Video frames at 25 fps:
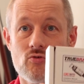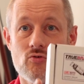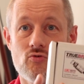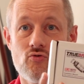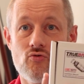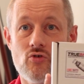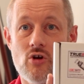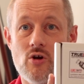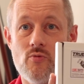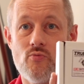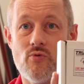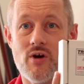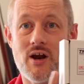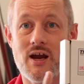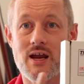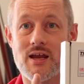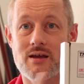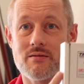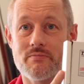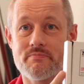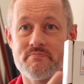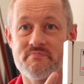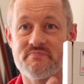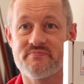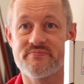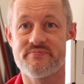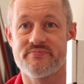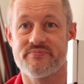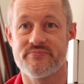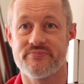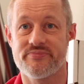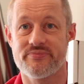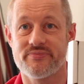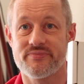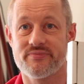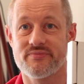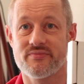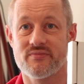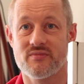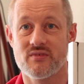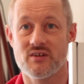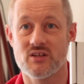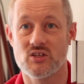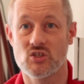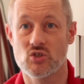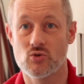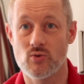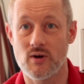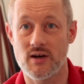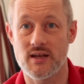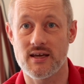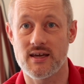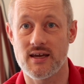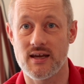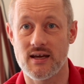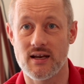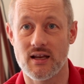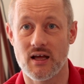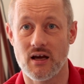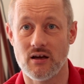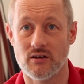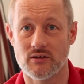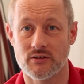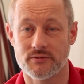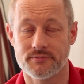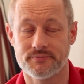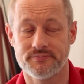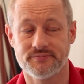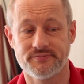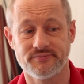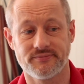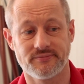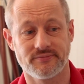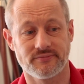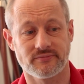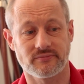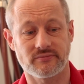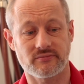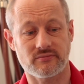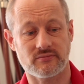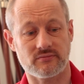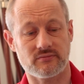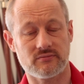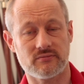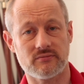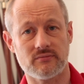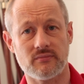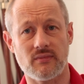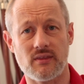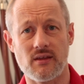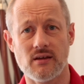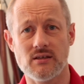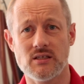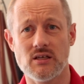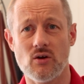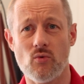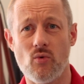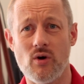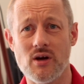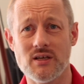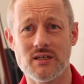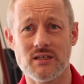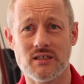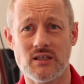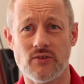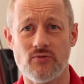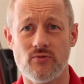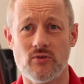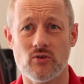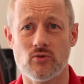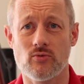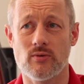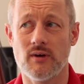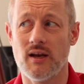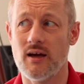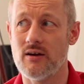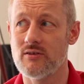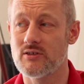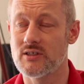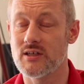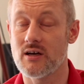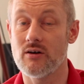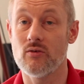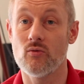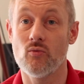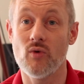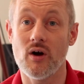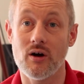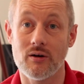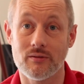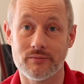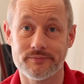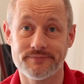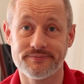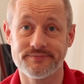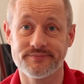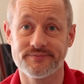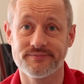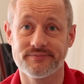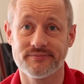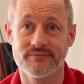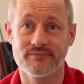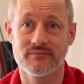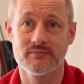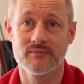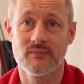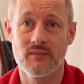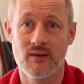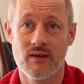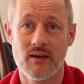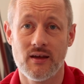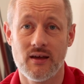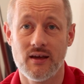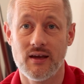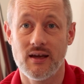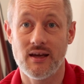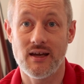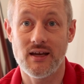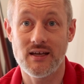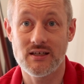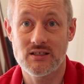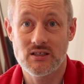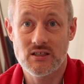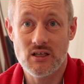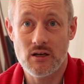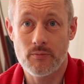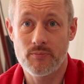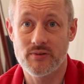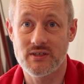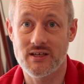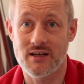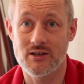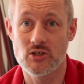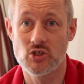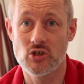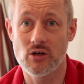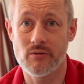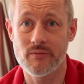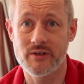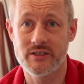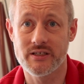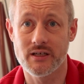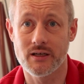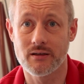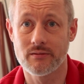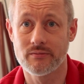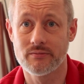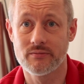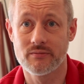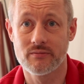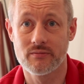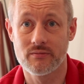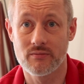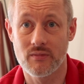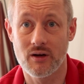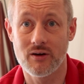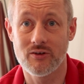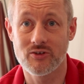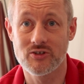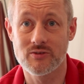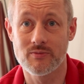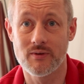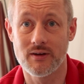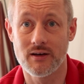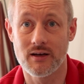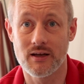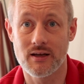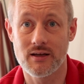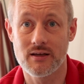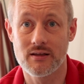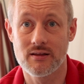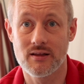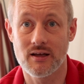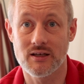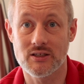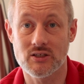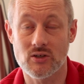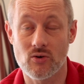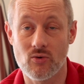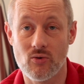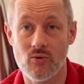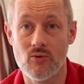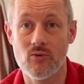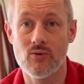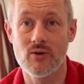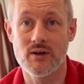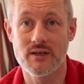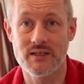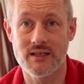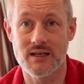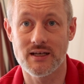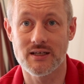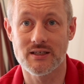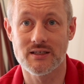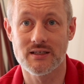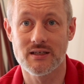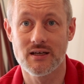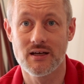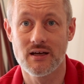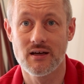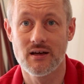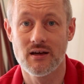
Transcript: Tree brake, 20 kilos. So why is it different to a load cell? Well, it's still a potentiometer, ultimately. That's all it is.